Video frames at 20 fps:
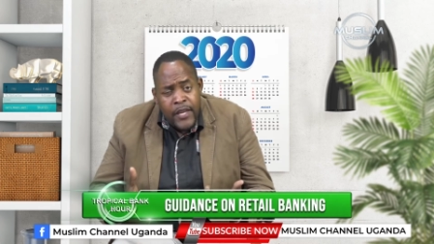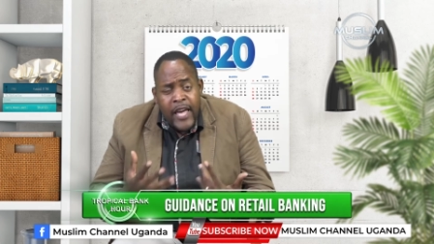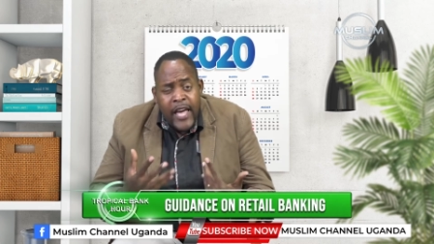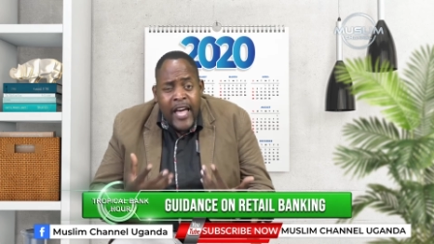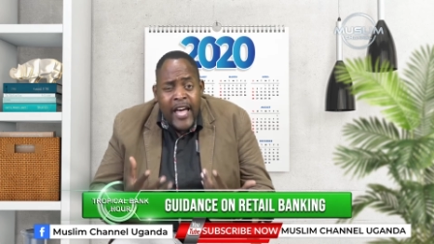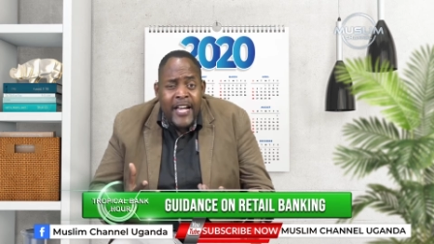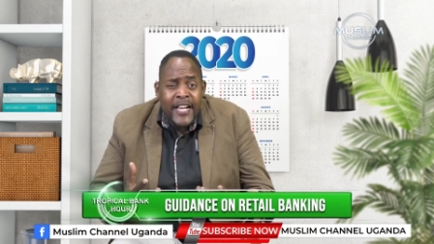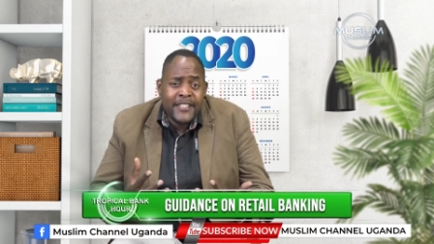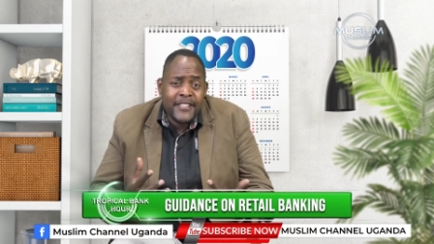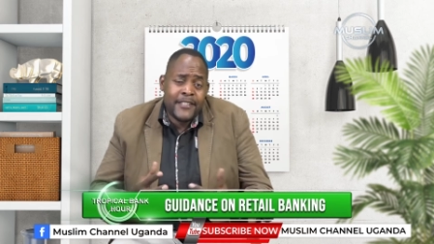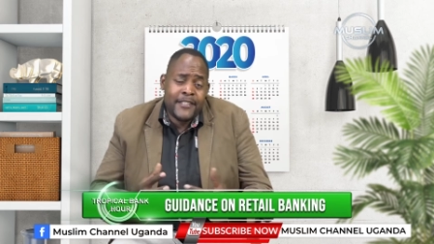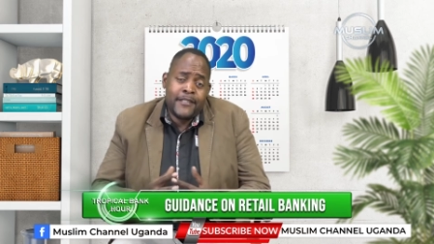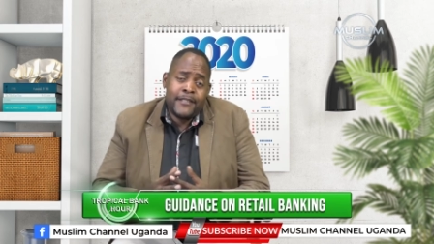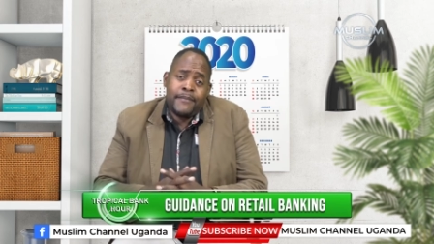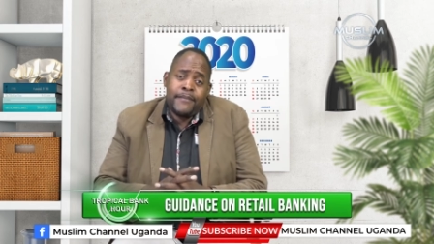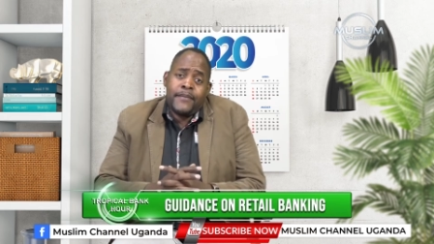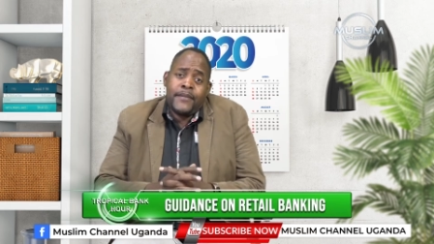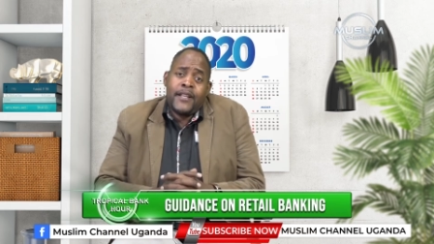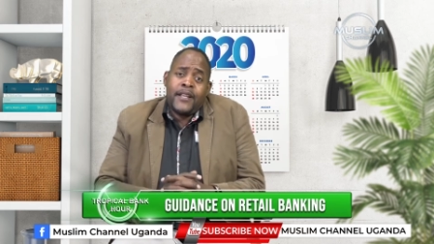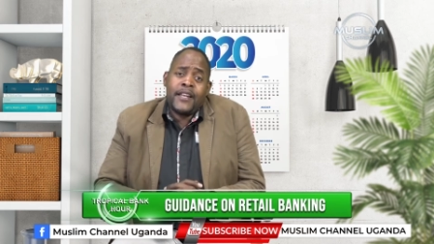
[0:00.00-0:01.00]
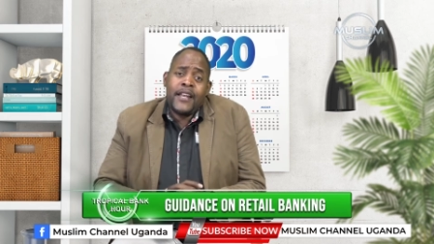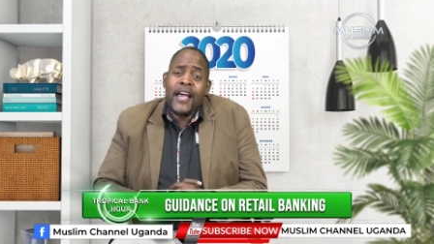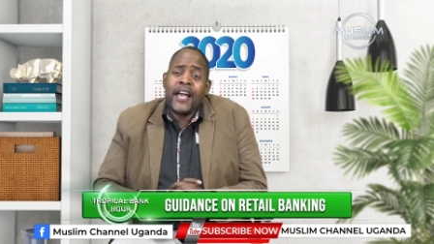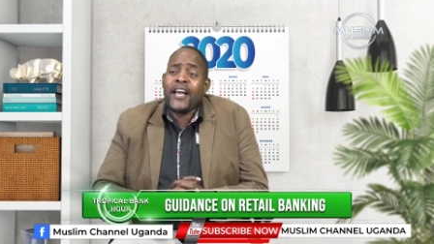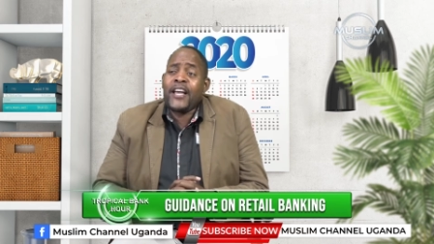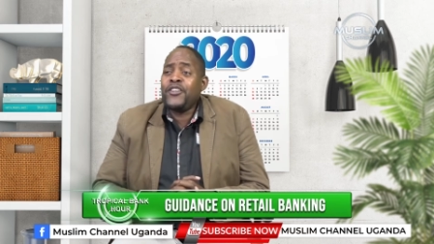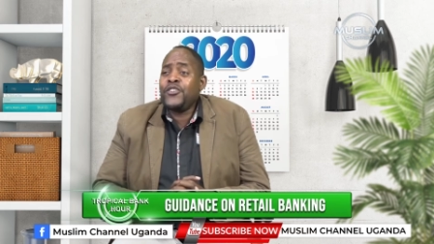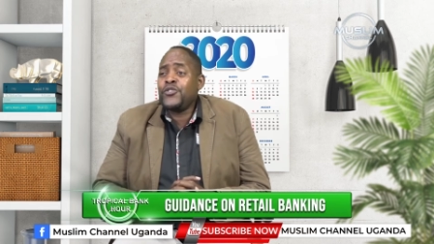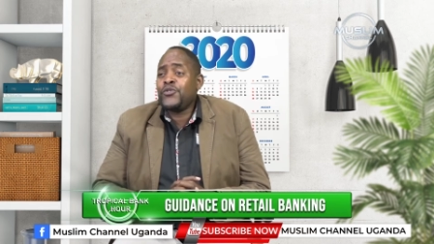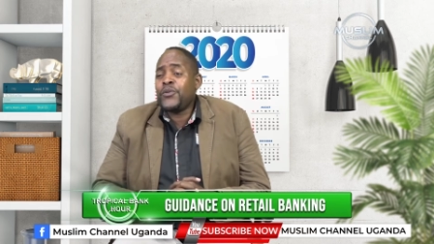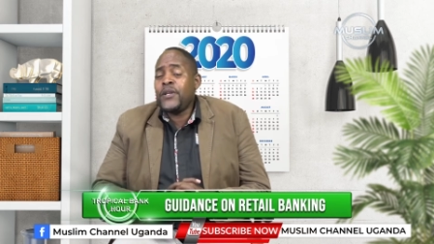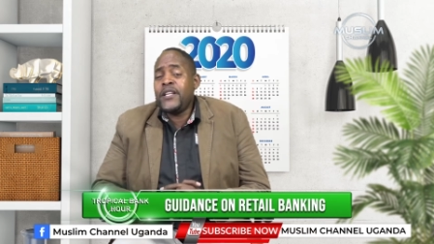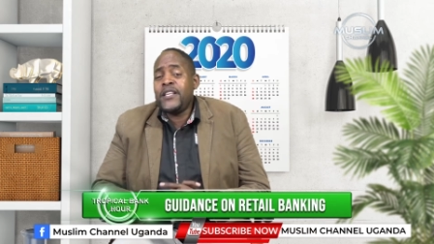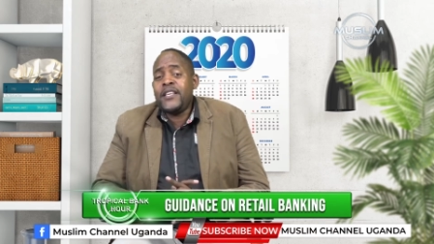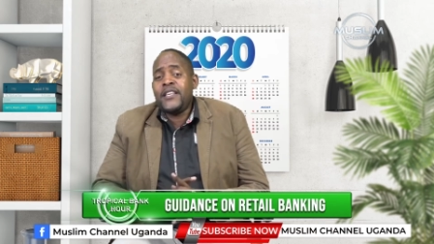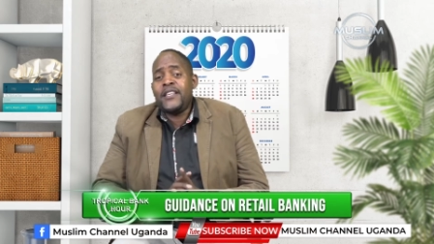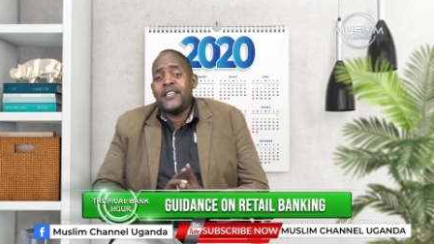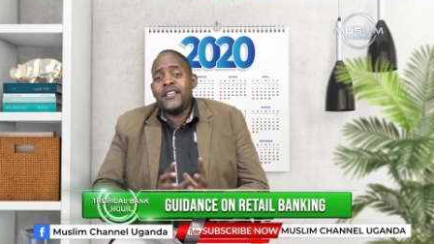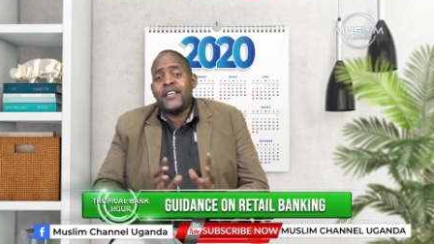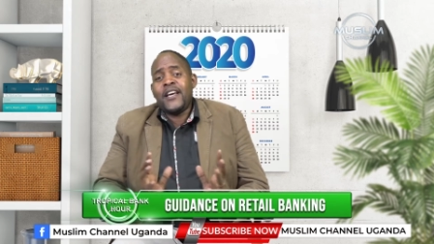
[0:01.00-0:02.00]
And like I
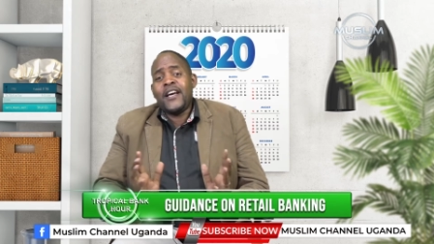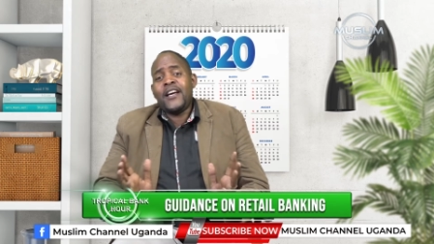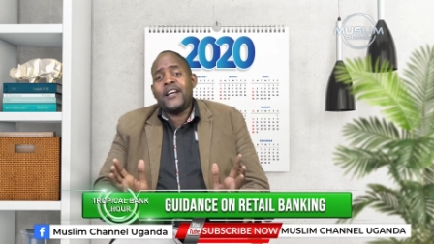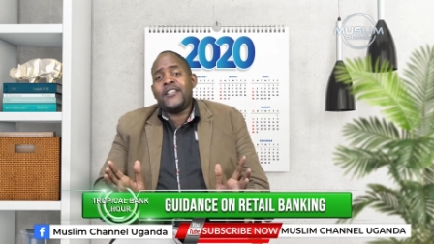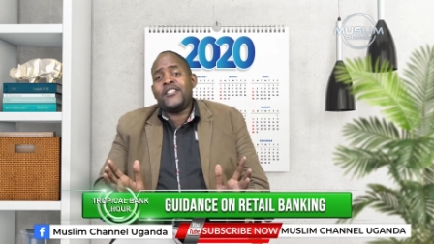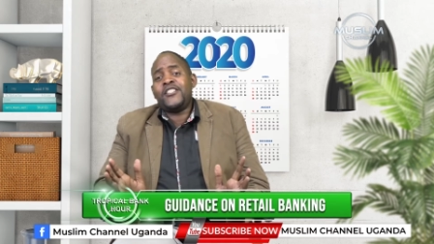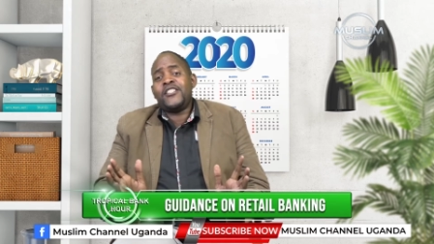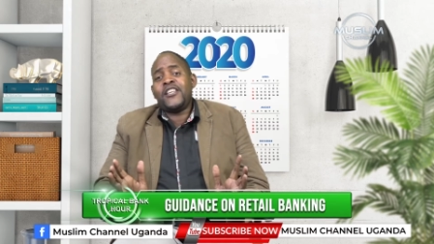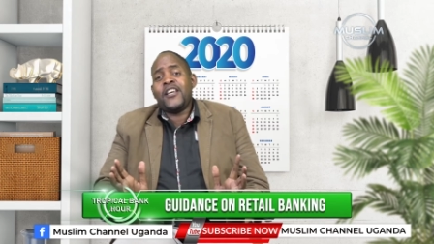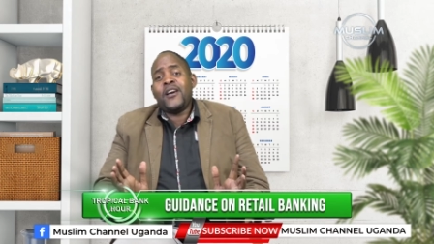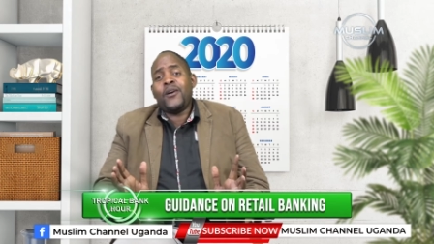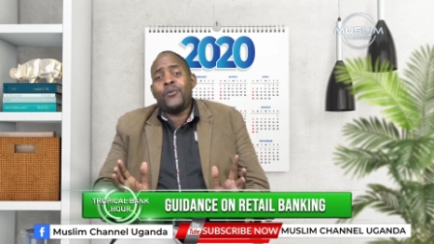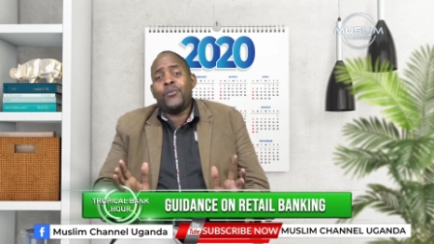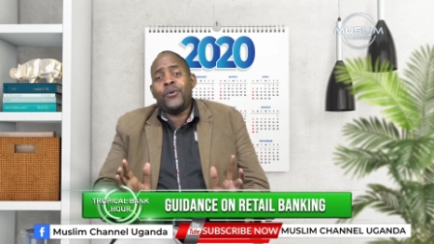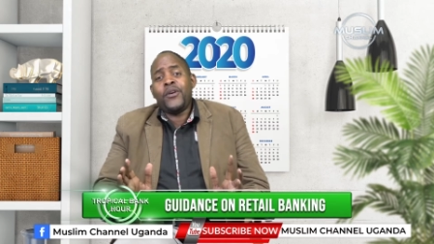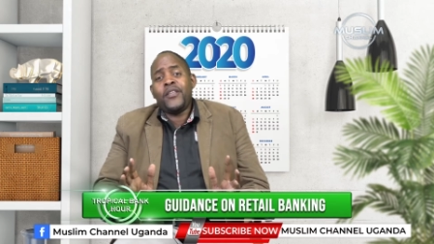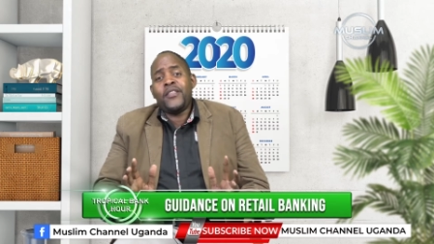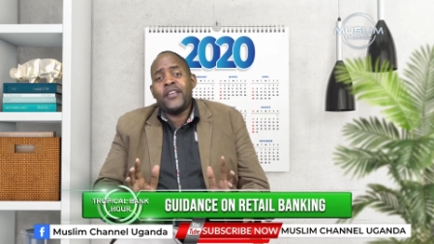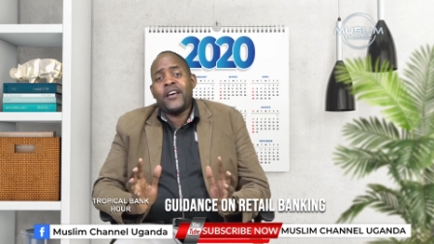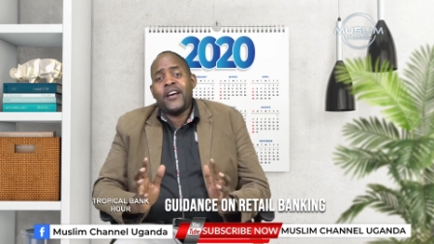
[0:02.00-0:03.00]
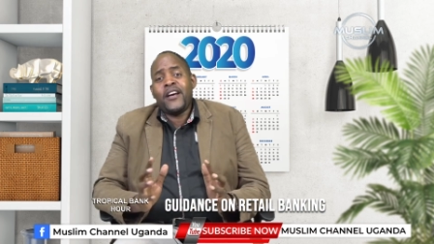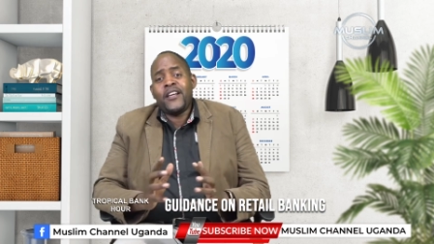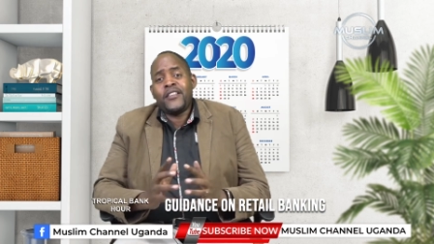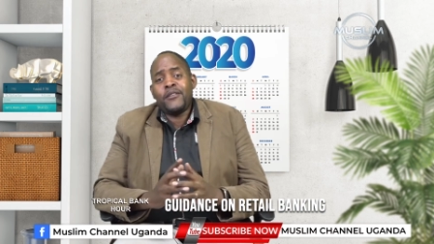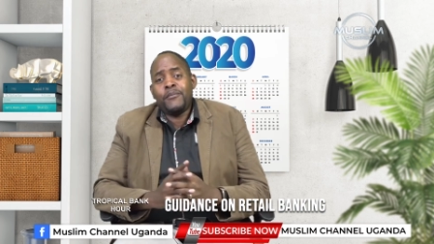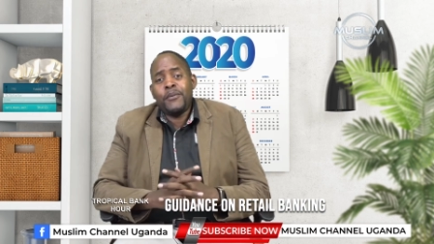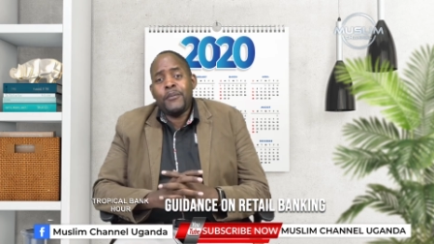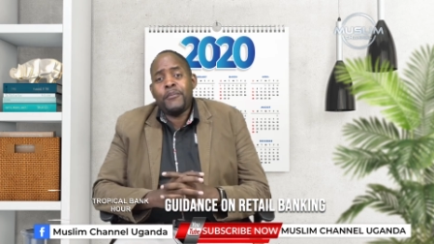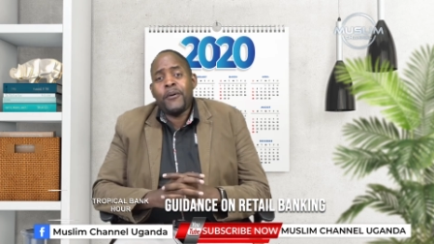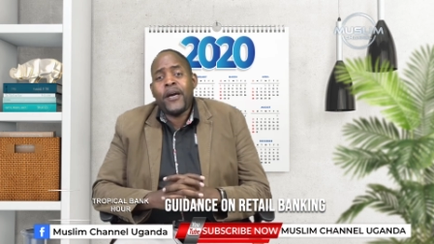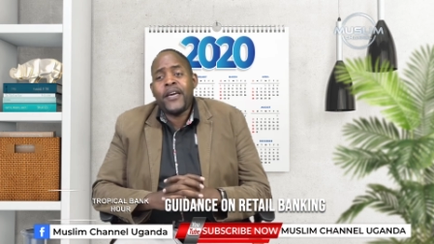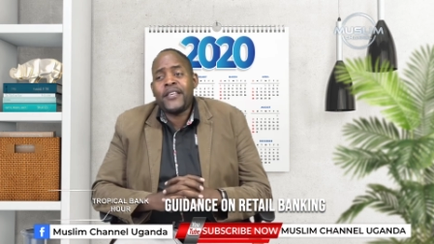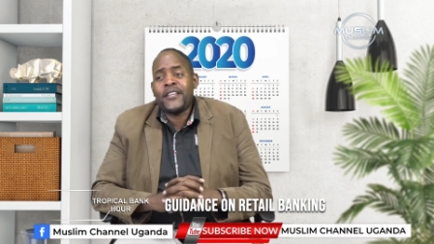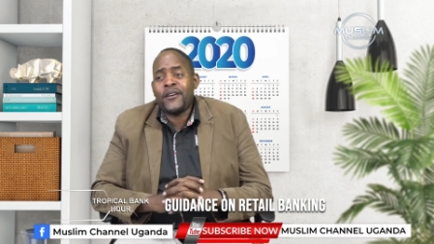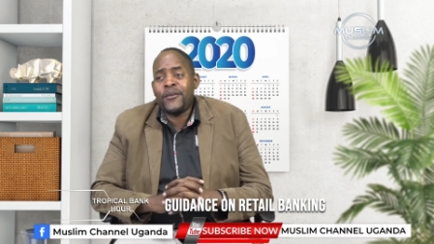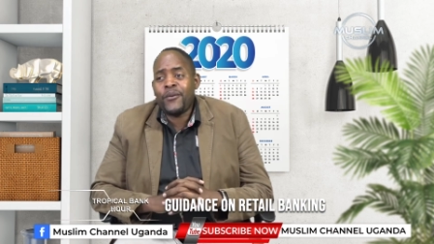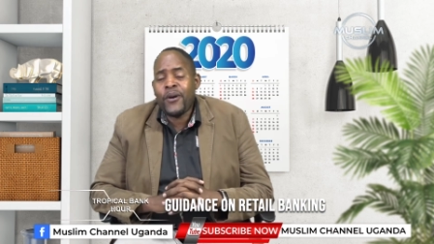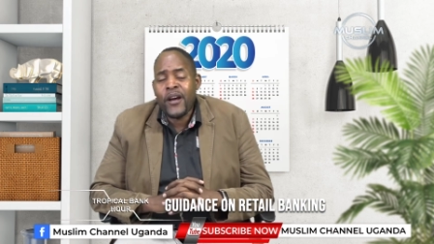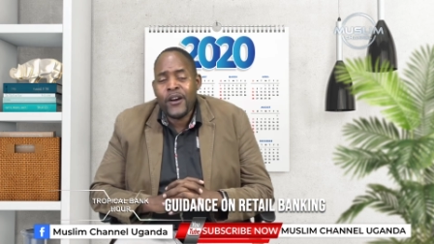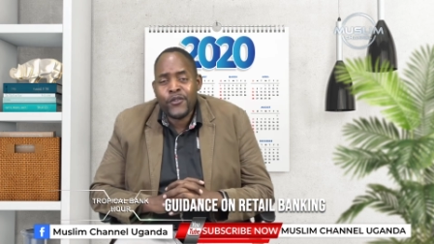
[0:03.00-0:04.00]
usually share with the people I
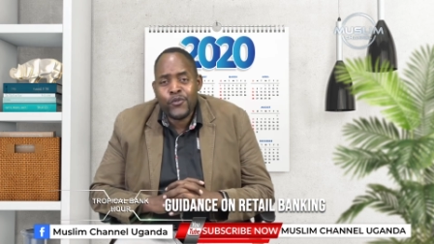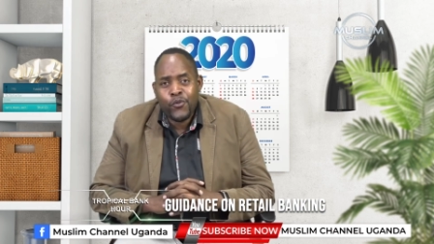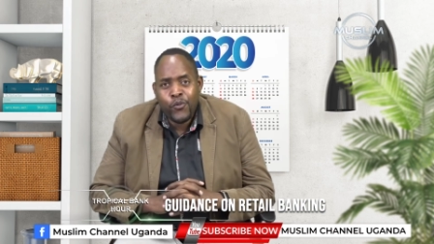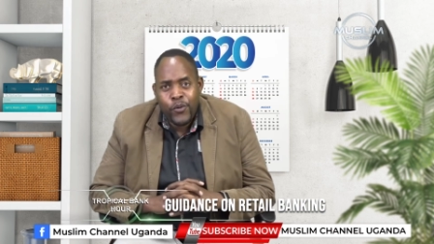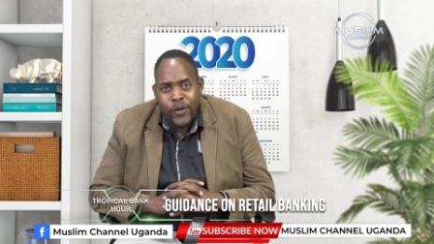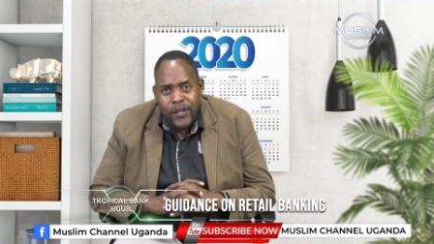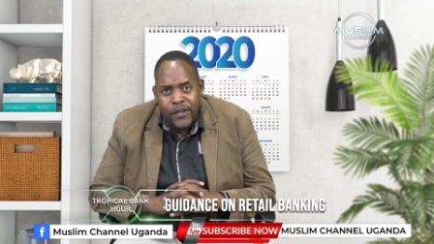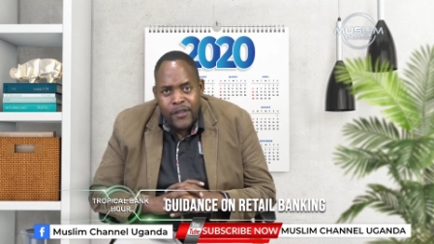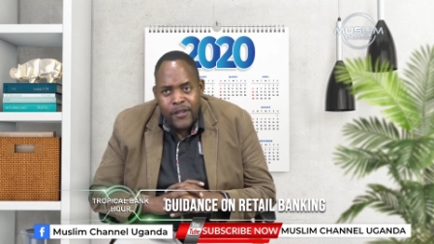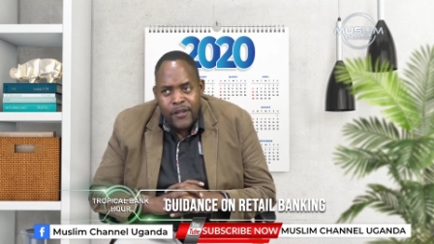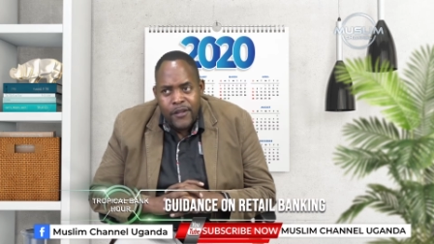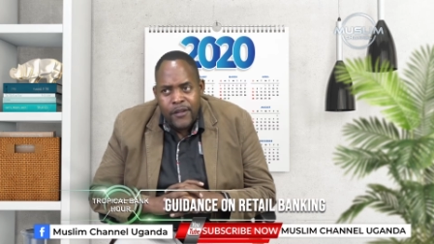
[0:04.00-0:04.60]
interact with,